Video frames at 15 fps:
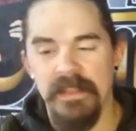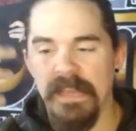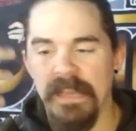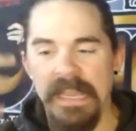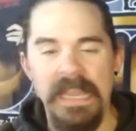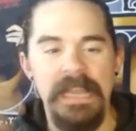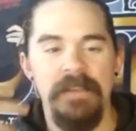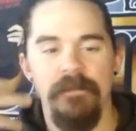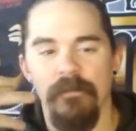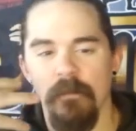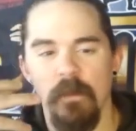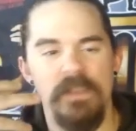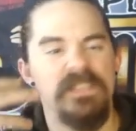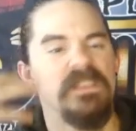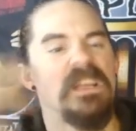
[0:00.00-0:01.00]
the heat
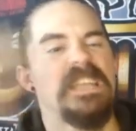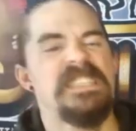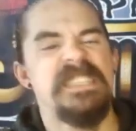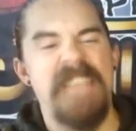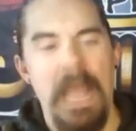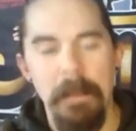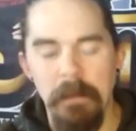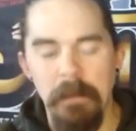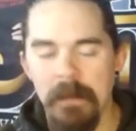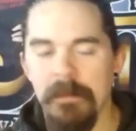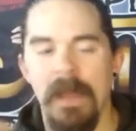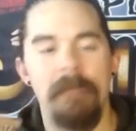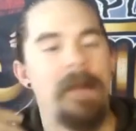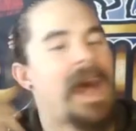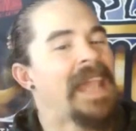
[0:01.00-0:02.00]
was escaping
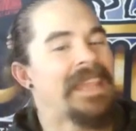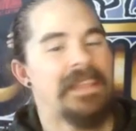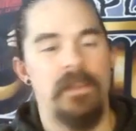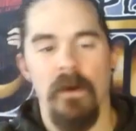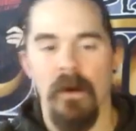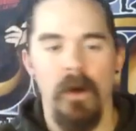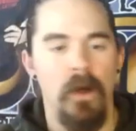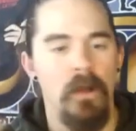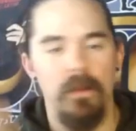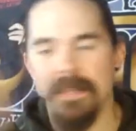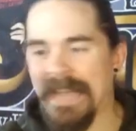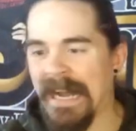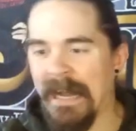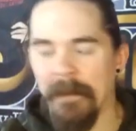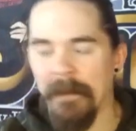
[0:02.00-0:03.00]
my body the whole
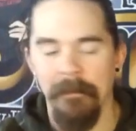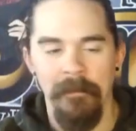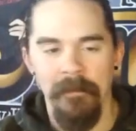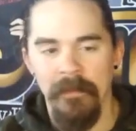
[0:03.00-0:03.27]
time